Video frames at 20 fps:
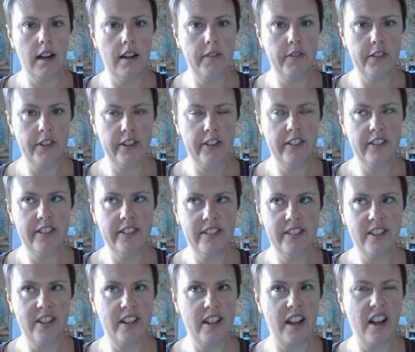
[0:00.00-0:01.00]
I've,
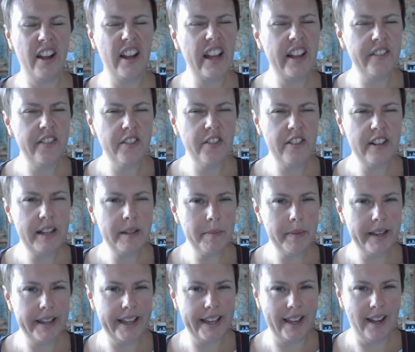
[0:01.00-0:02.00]
I haven't really
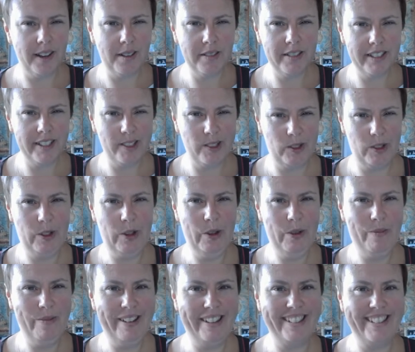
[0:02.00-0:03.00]
been counting
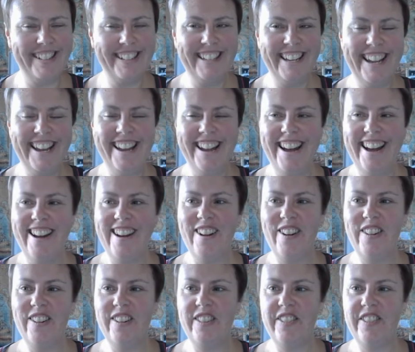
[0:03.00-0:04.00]
too much
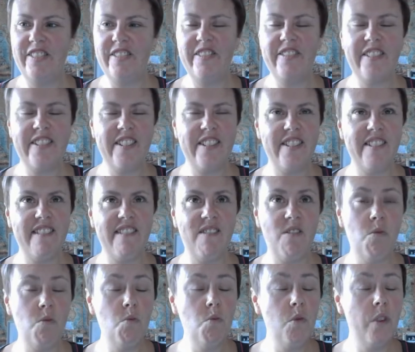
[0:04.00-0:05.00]
of
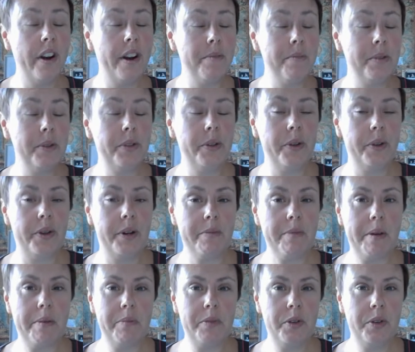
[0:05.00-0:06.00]
what episode
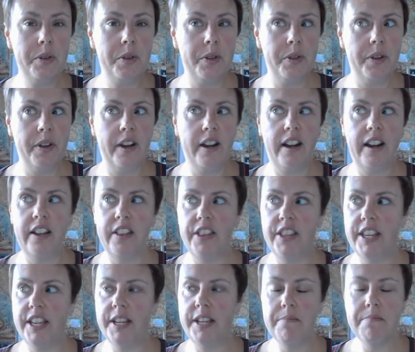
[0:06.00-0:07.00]
I'm up to. I
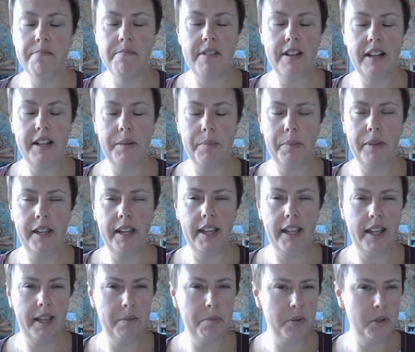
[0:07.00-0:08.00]
think it might
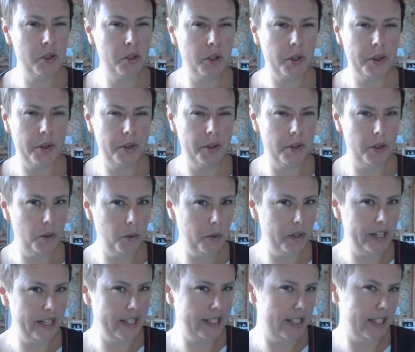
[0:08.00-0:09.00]
be episode
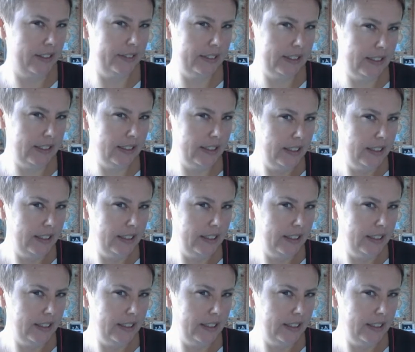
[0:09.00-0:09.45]
27.